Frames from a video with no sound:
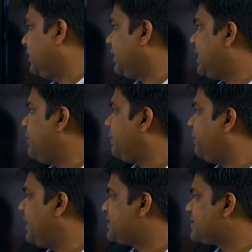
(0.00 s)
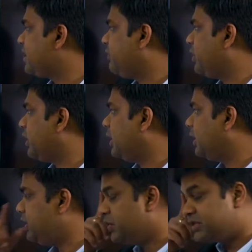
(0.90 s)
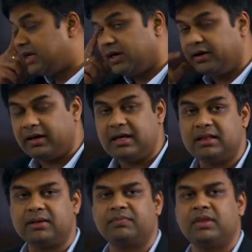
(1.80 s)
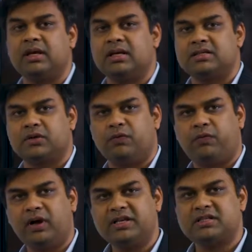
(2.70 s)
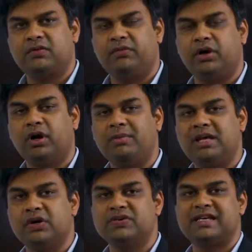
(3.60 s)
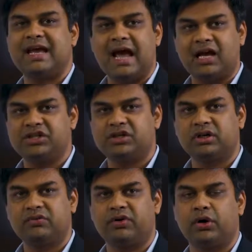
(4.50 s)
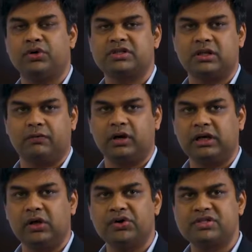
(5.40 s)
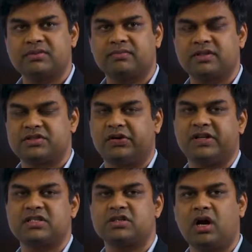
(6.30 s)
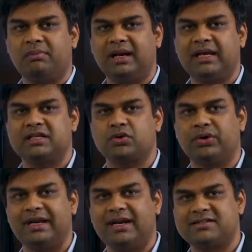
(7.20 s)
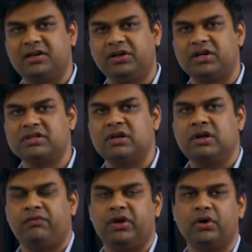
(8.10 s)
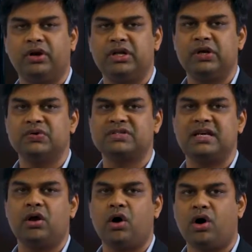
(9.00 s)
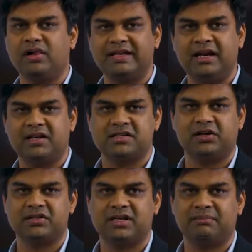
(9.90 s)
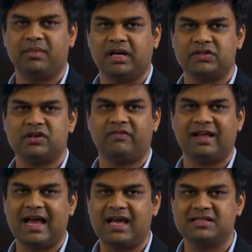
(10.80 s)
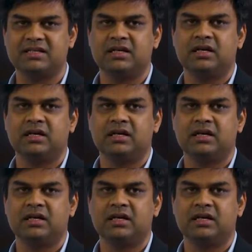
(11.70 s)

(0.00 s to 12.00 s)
key pieces that we're using underneath, so first we're going to be using Azure for hosting the workloads. Citrix is not building its own data centers. We're going to use all the data centers that Microsoft has,